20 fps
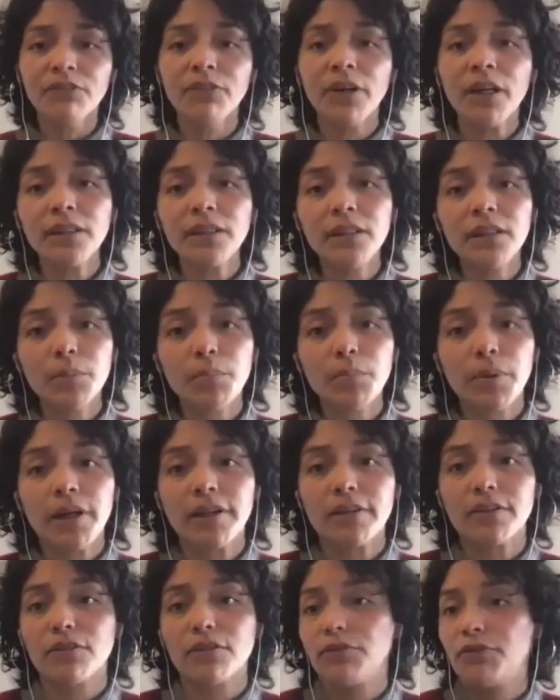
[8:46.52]
finding the
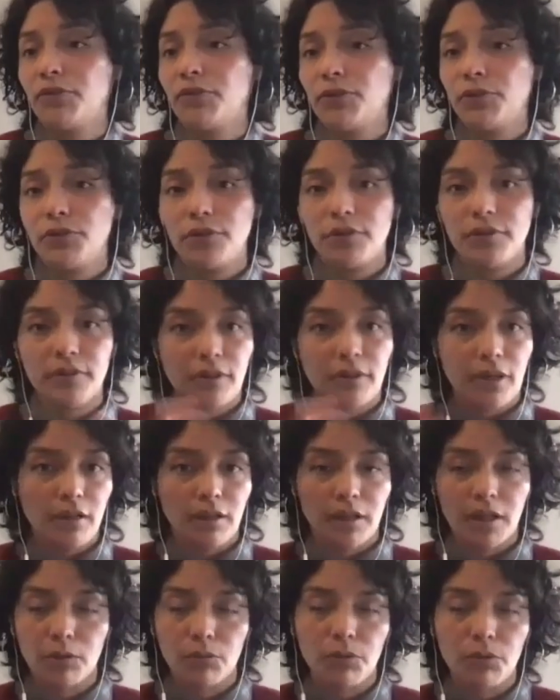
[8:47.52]
parts for
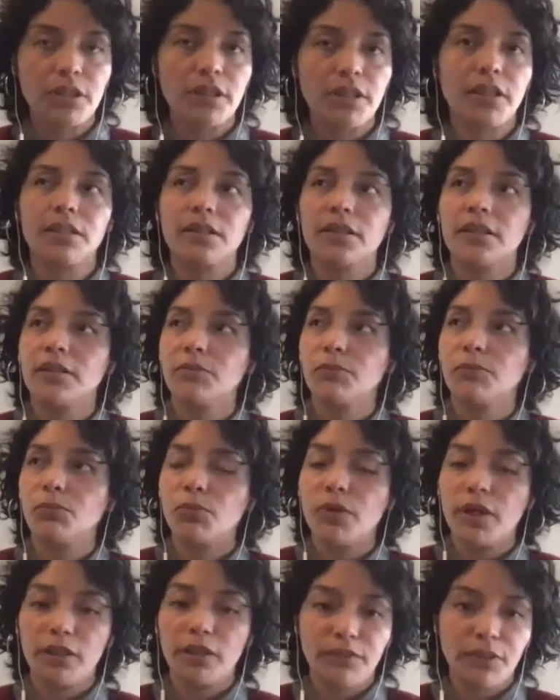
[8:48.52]
a, a quintet in
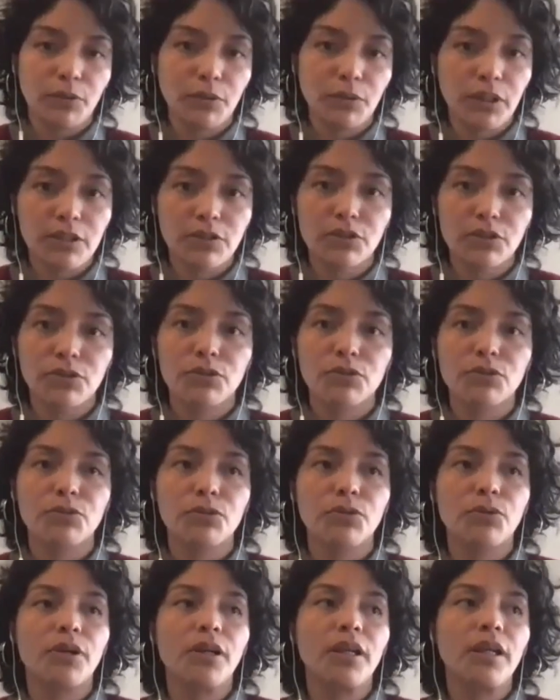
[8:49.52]
one of the collections
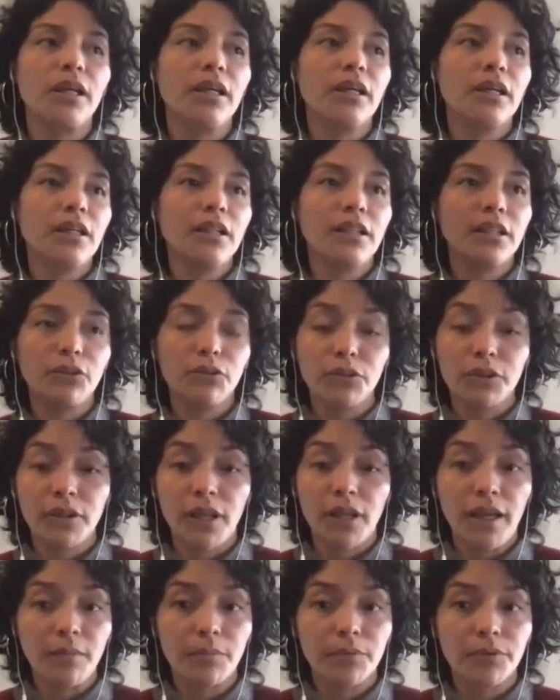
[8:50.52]
or in another
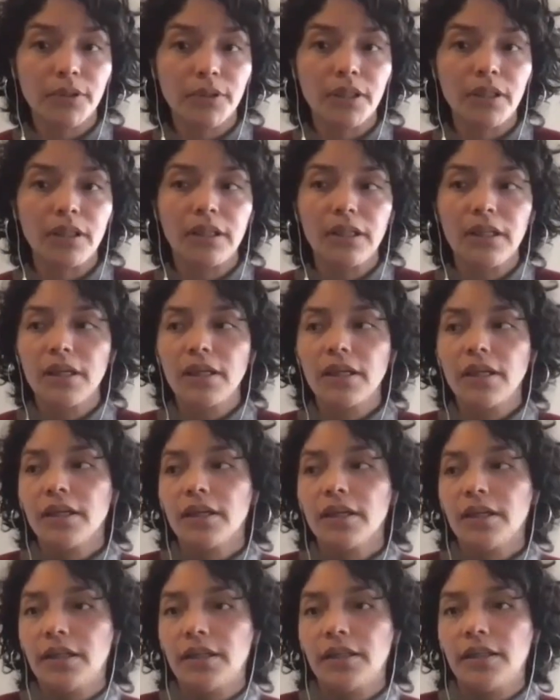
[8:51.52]
library,
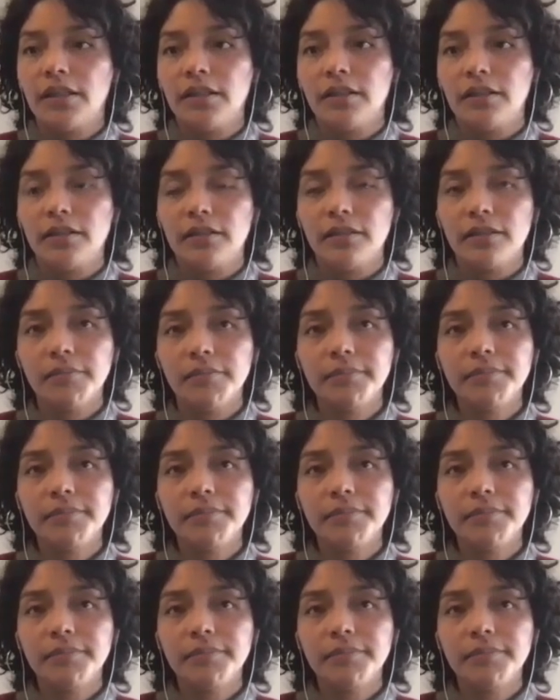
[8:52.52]
and